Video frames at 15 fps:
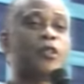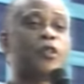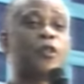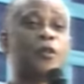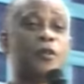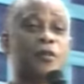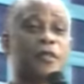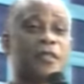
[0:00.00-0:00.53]

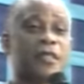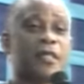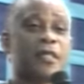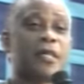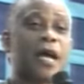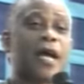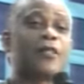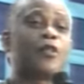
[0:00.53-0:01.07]
Cho said
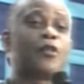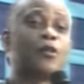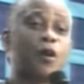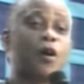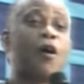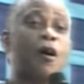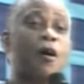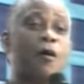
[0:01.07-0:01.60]
I should
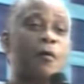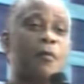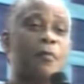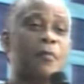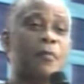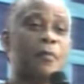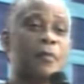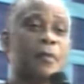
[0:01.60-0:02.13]

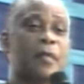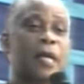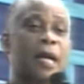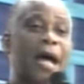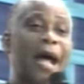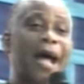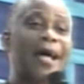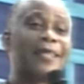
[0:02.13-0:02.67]
come
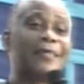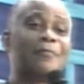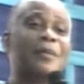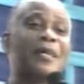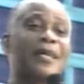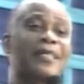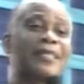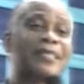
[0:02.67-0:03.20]
and
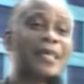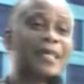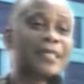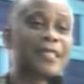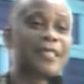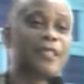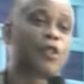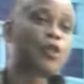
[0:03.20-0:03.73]
be
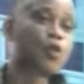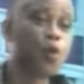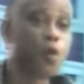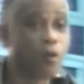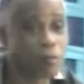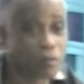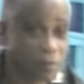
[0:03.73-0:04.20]
resident in Seoul.